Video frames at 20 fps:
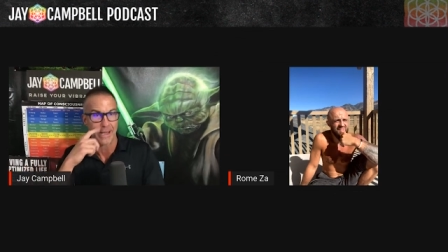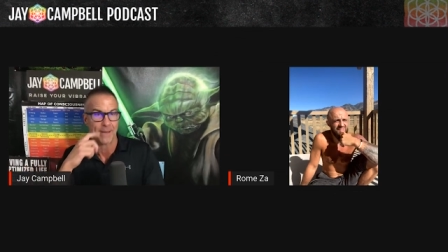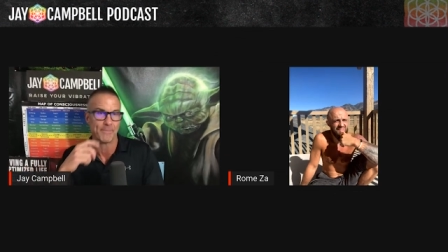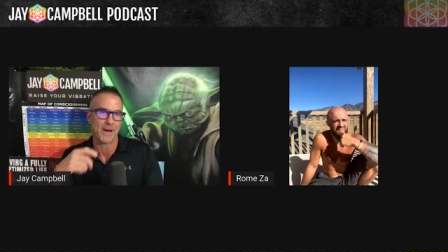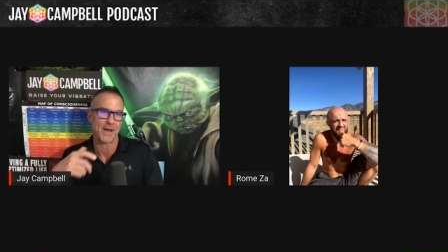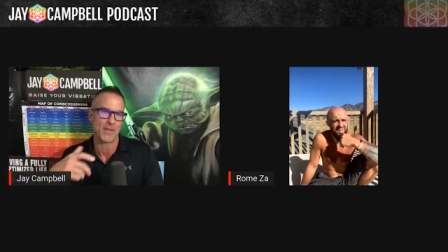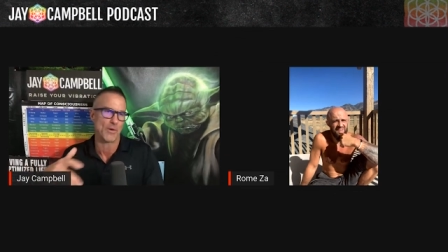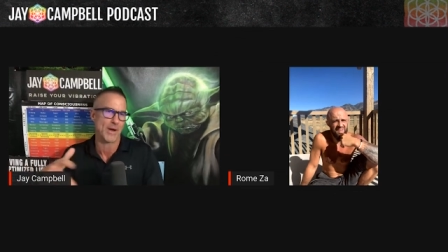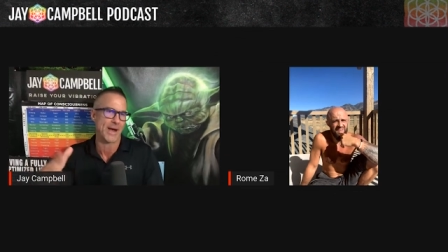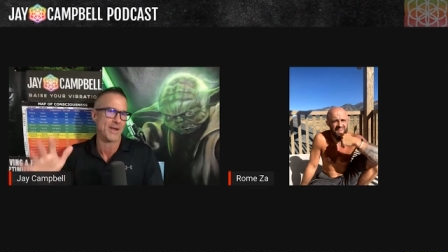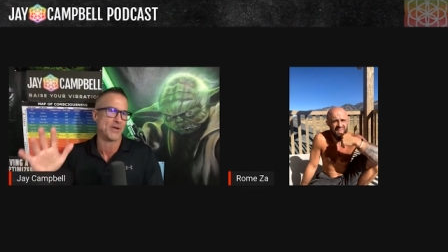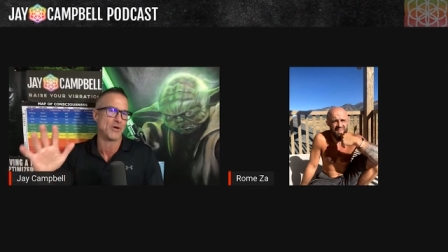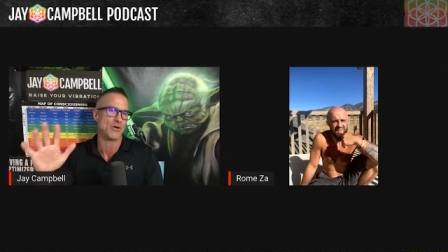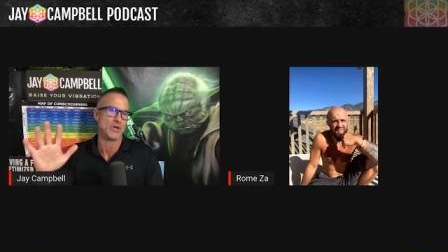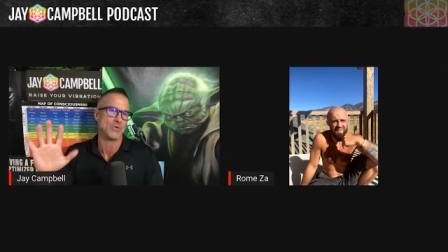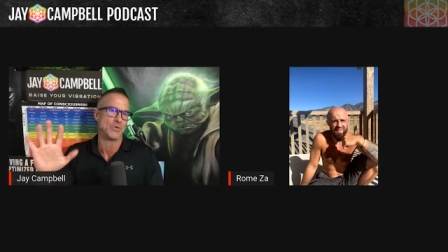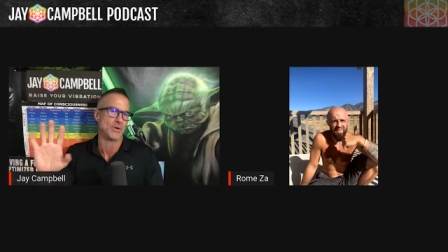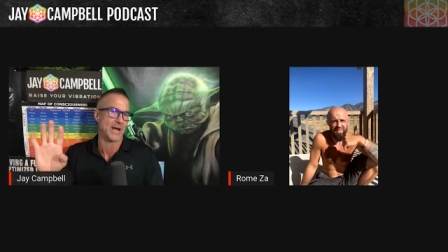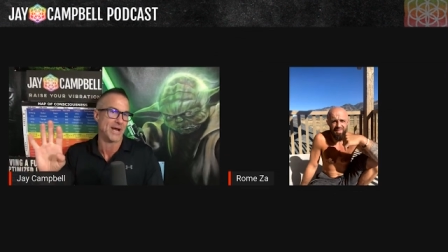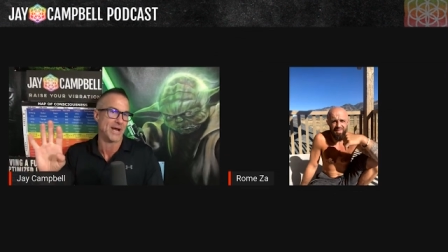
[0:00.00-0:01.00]
And by the way, I know
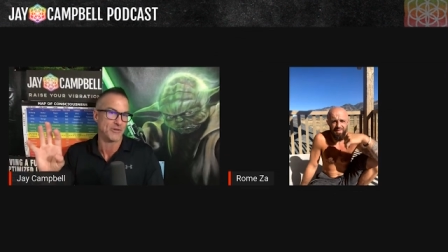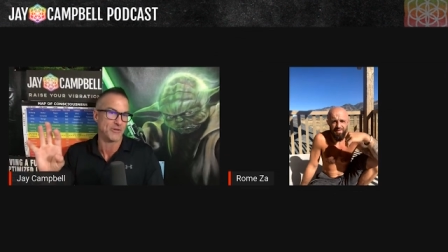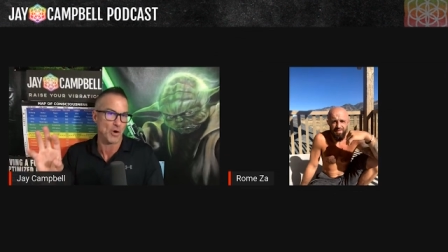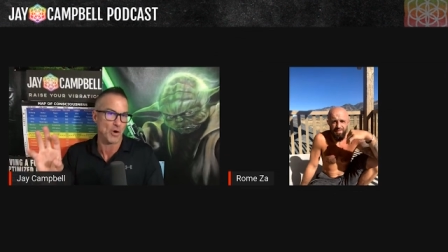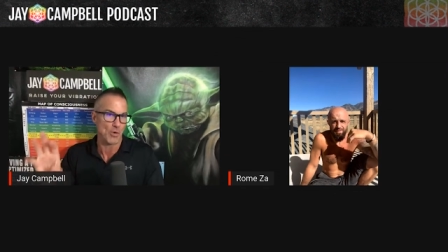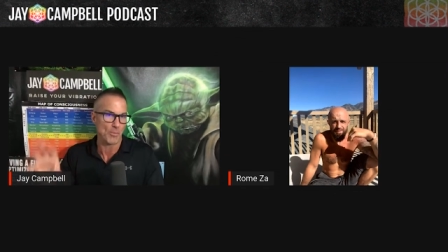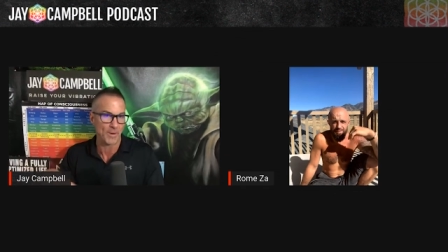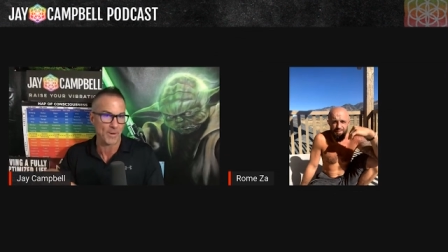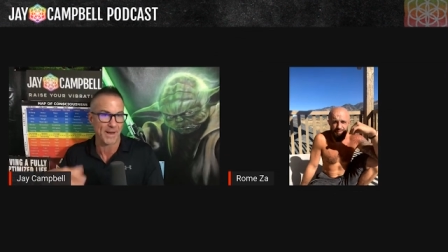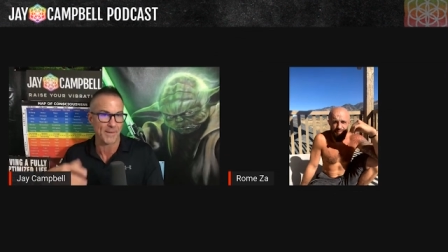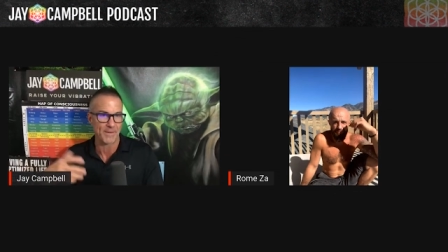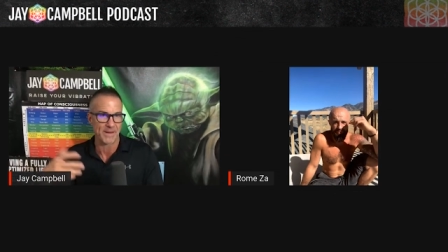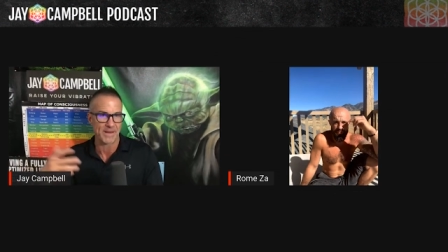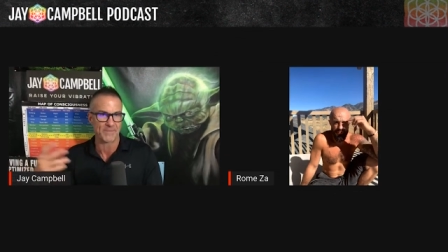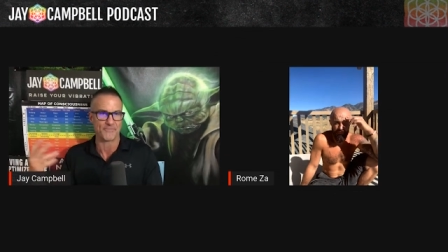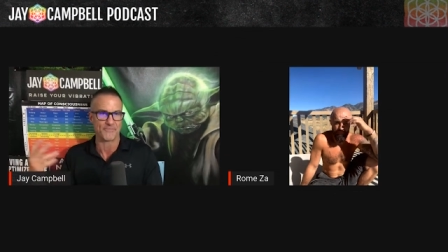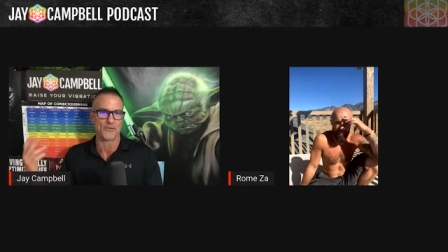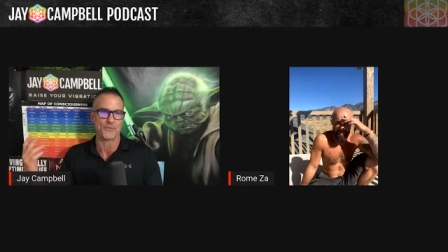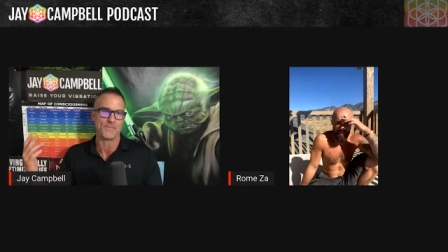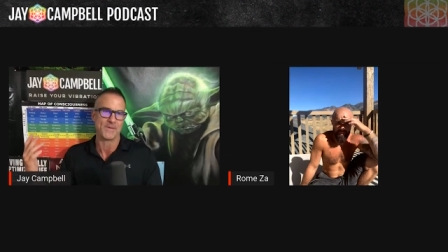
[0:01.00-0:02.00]
you and I don't, but I
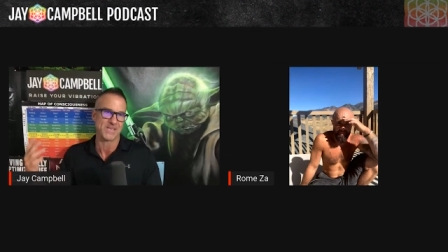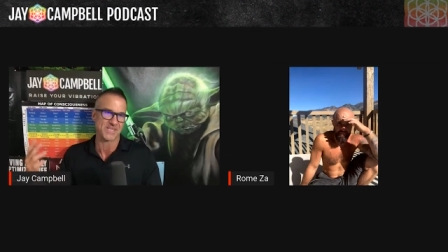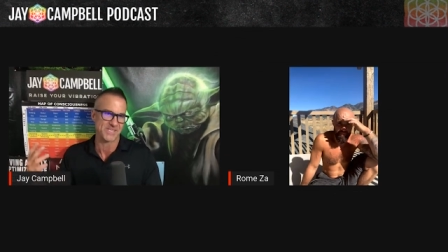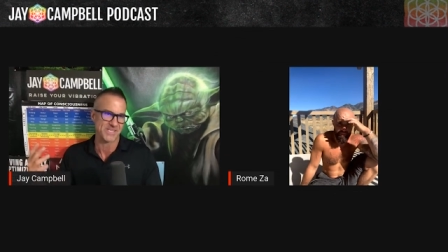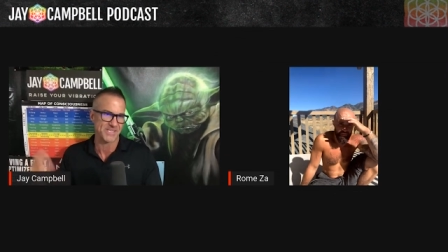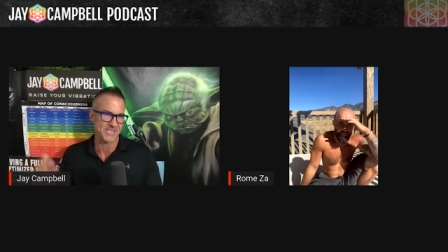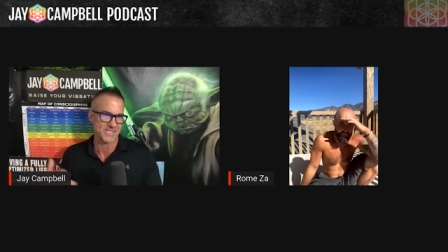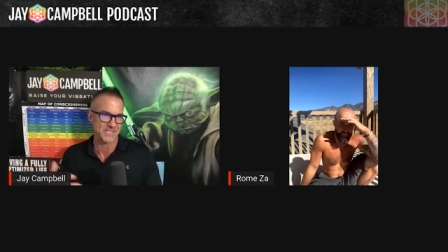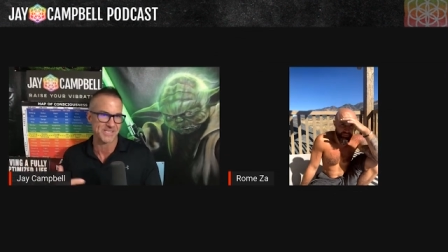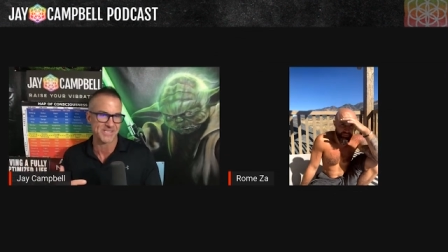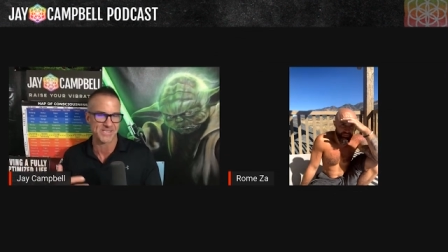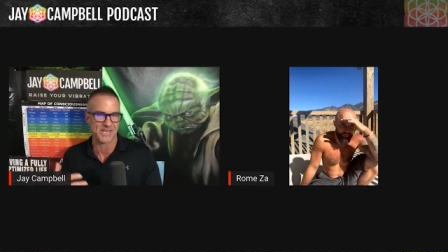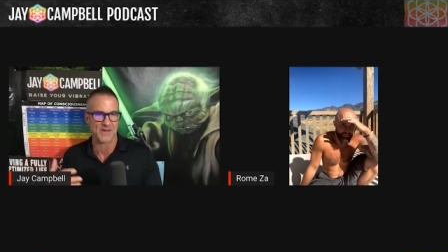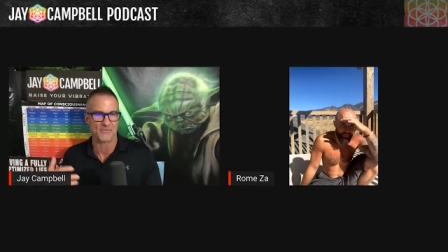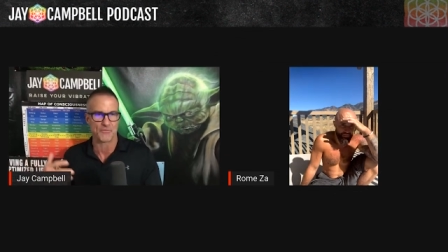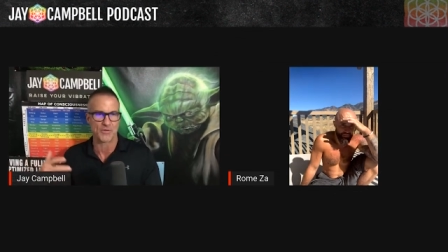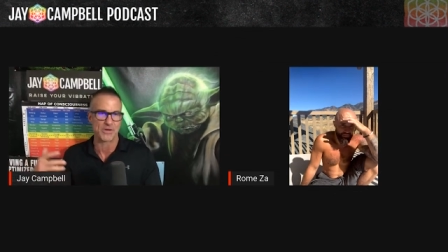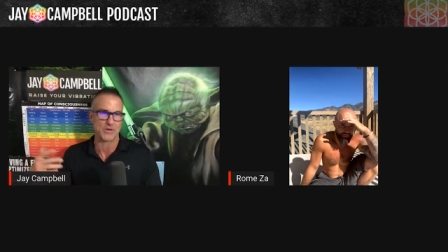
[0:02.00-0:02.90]
mean, for business and stuff,